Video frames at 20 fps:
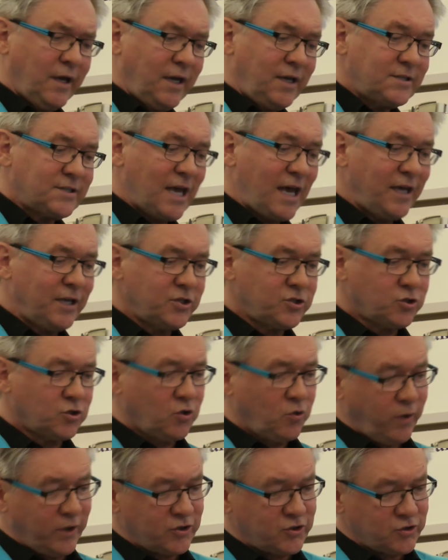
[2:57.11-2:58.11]
His
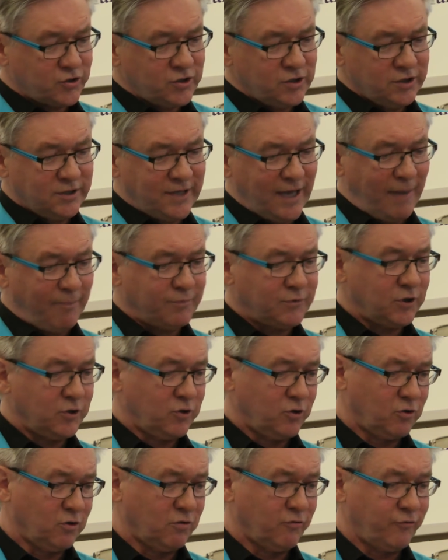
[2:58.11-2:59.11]
honest question tapped a
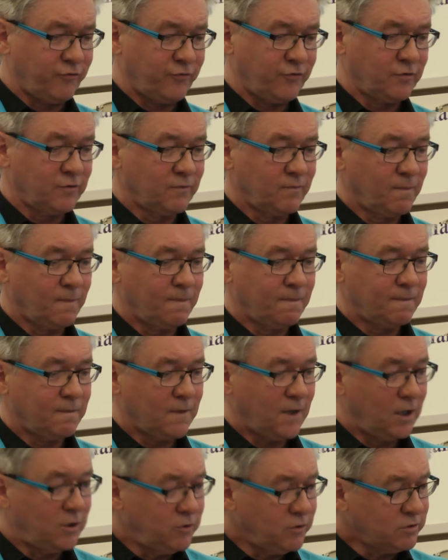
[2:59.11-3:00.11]
nerve.
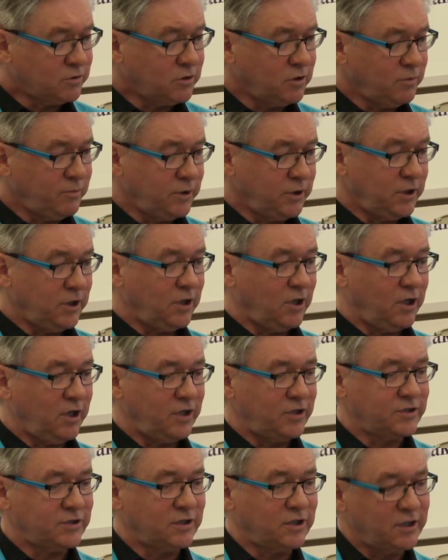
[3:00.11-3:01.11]
I looked him in the
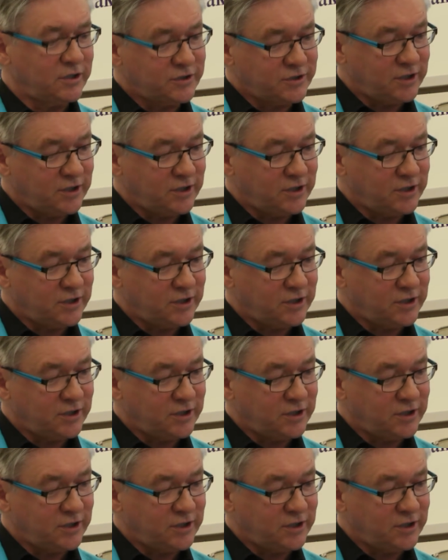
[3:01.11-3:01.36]
eyes and I